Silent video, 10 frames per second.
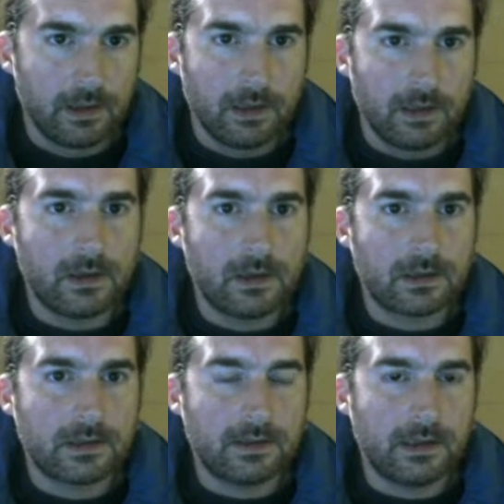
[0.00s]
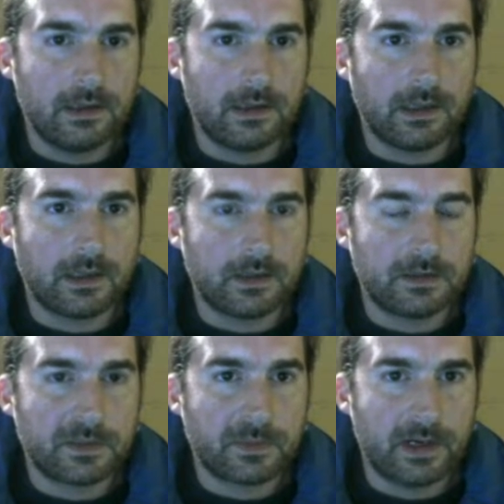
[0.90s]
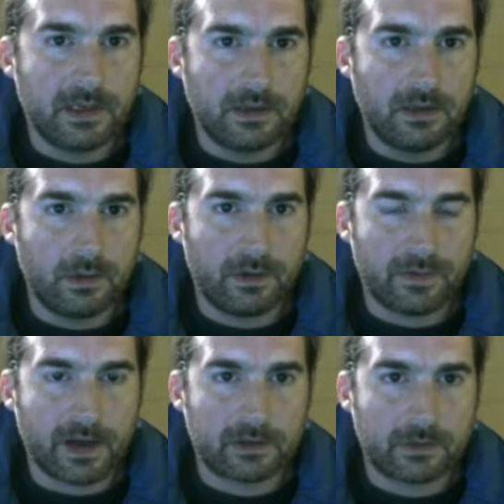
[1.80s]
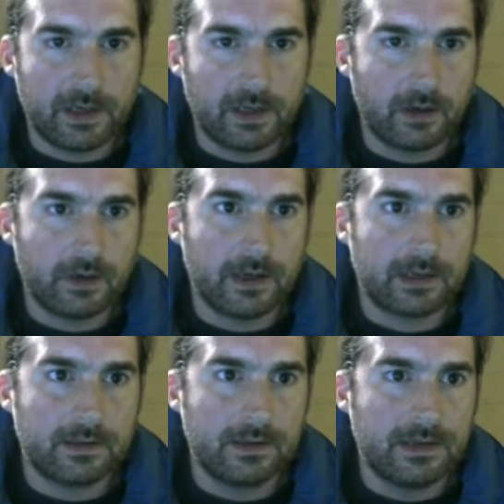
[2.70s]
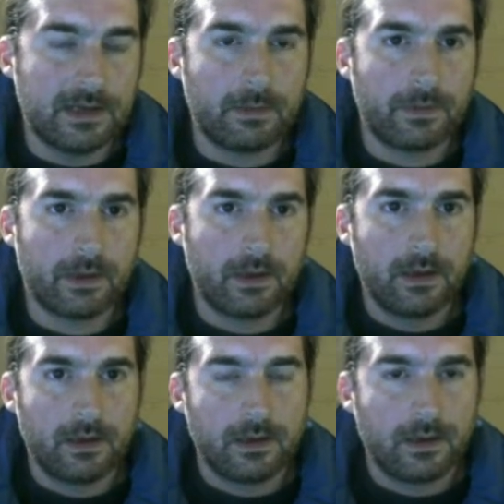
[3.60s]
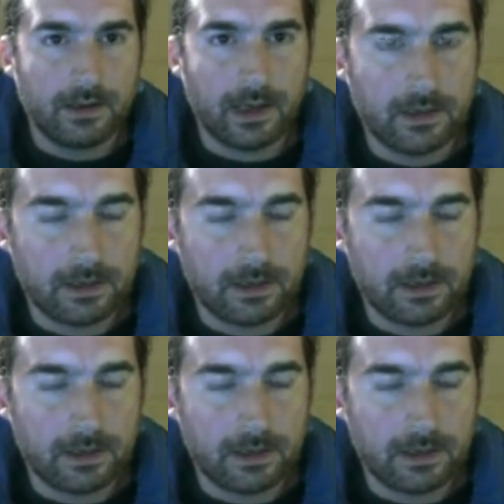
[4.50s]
You can see that the color sprites do in fact write correct depth data,